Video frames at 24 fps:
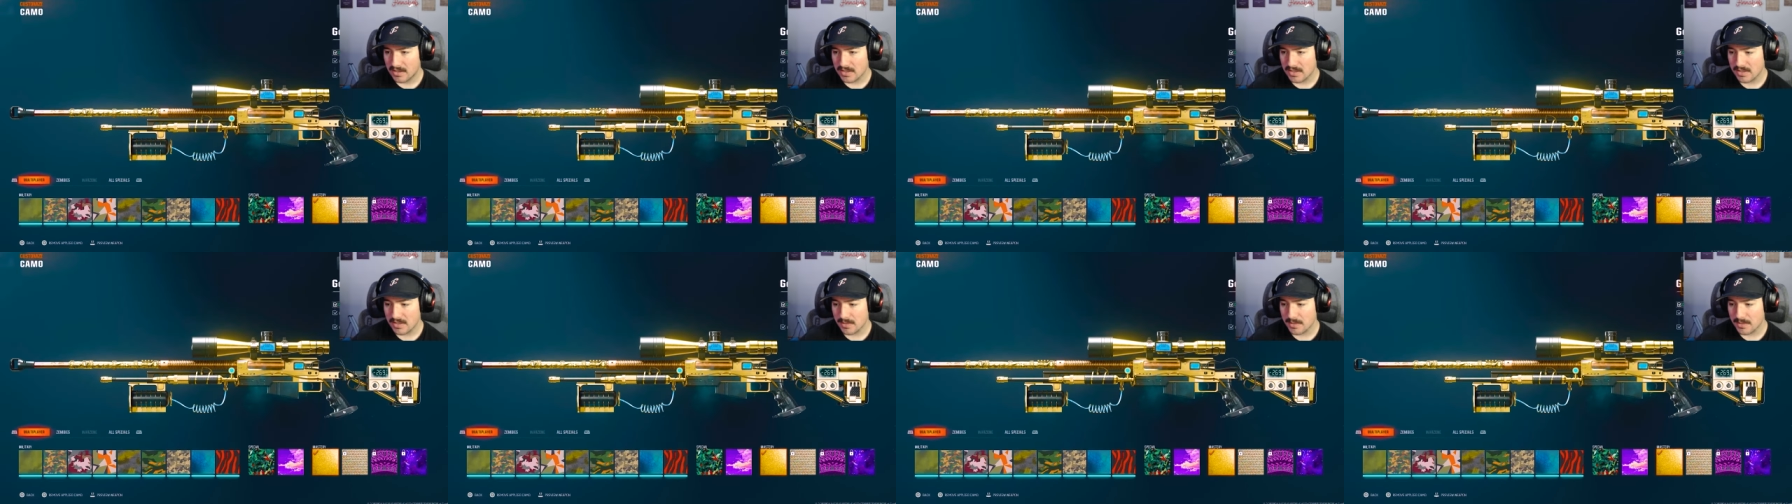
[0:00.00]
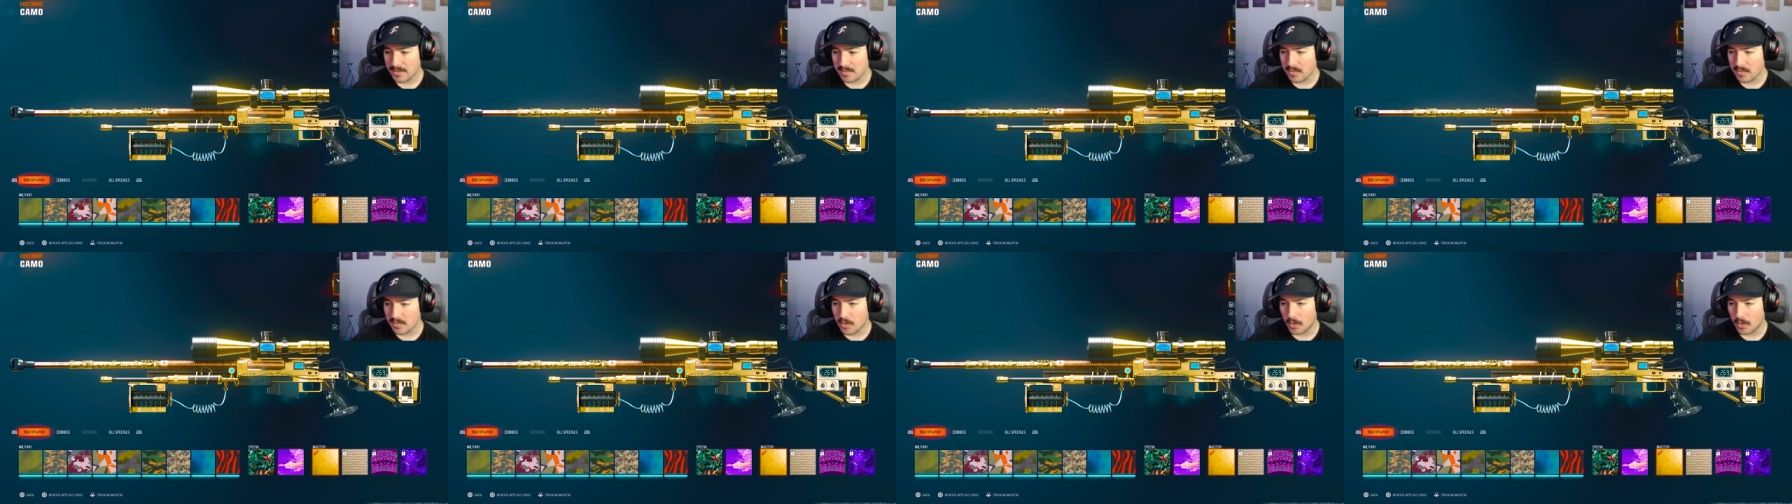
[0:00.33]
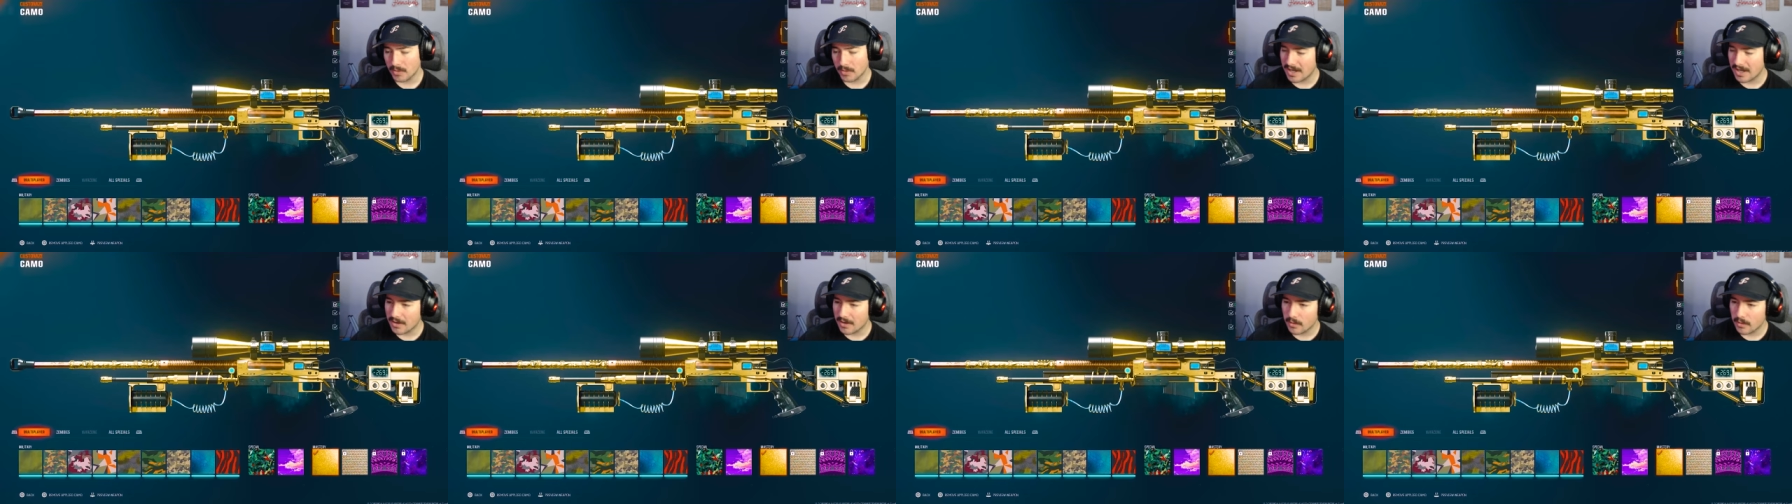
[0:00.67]
Let's throw some
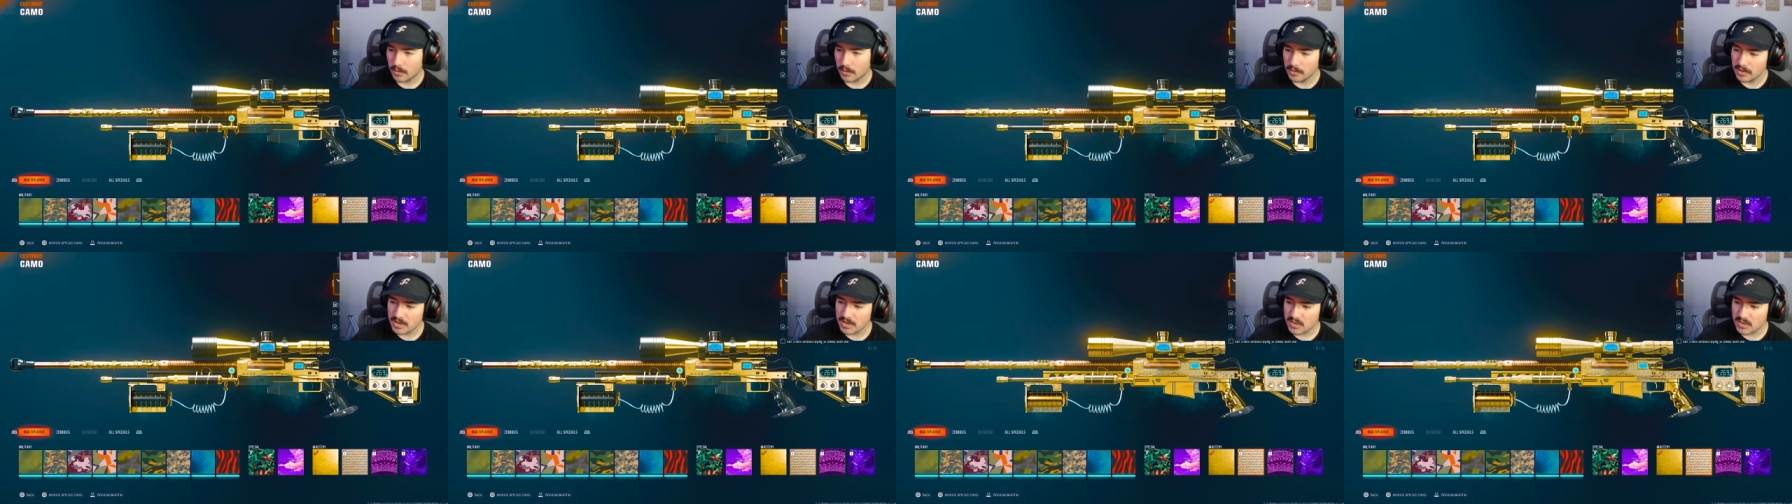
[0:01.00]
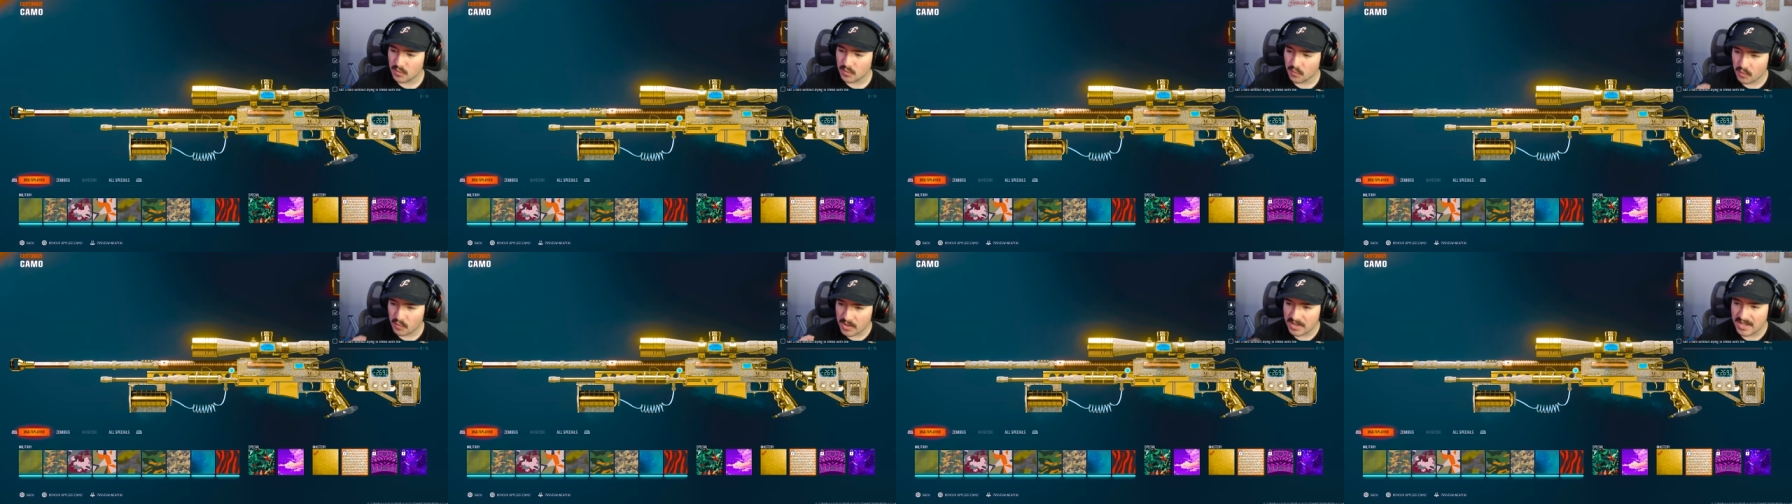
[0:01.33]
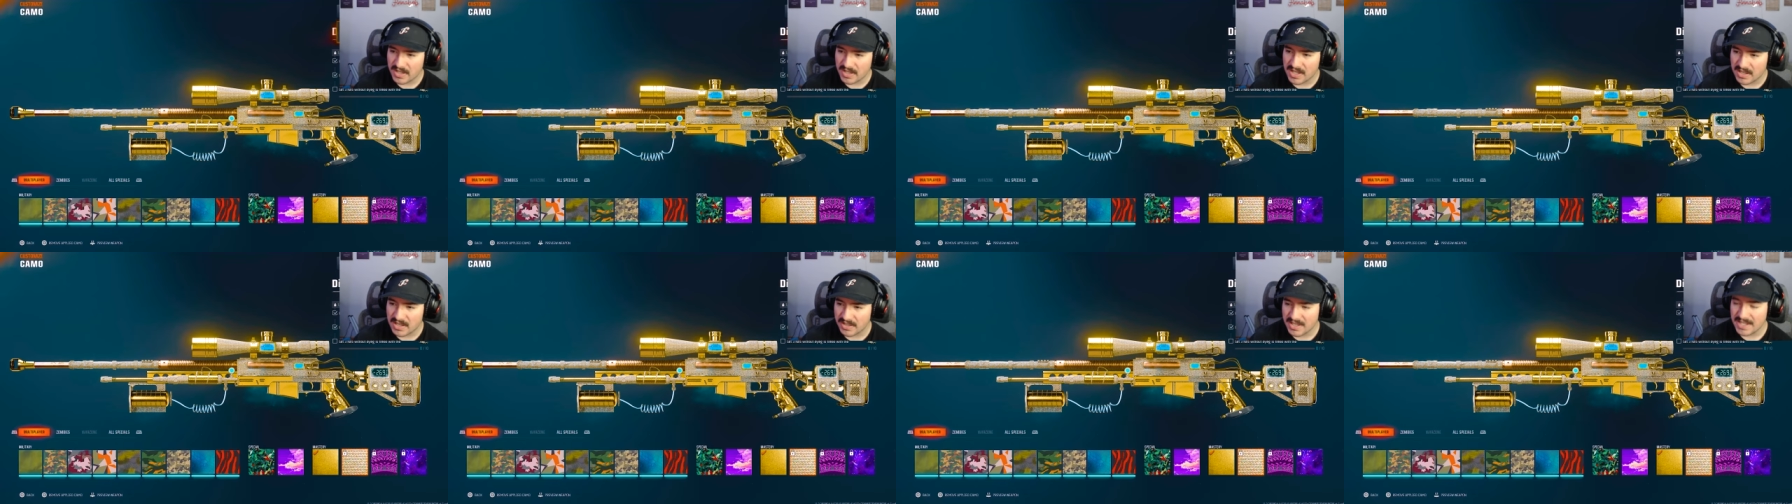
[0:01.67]
gold on. Gold looks
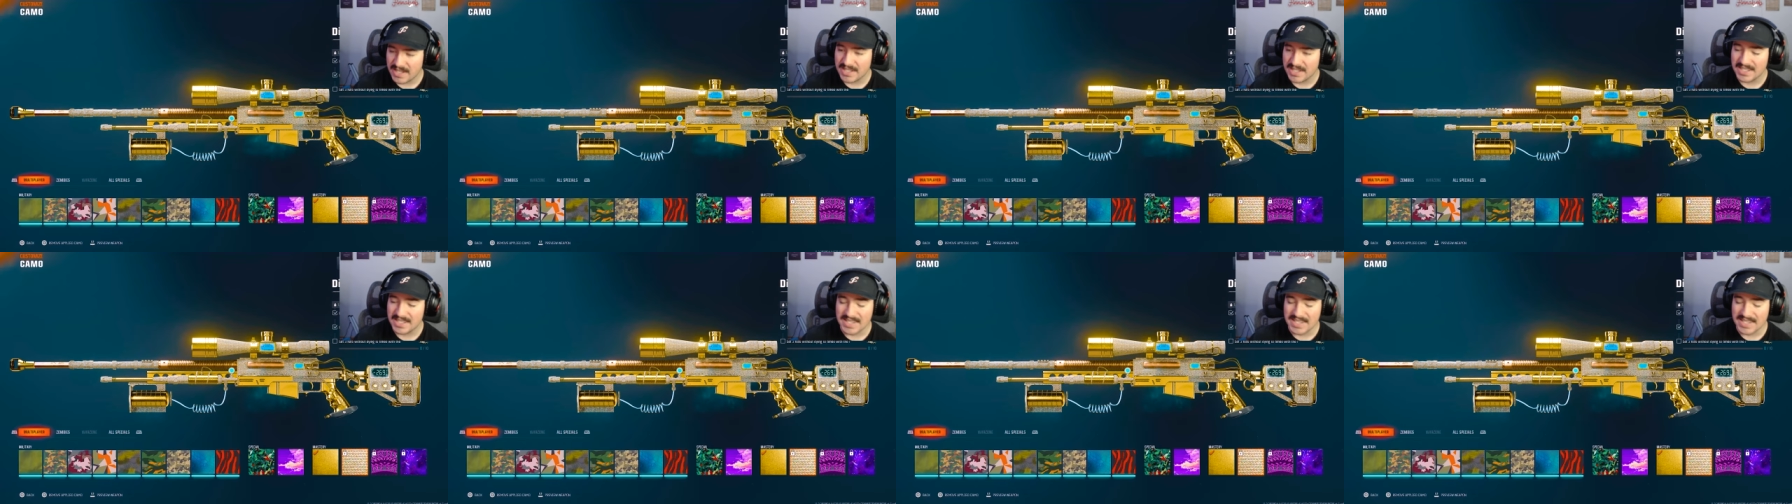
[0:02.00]
really clean.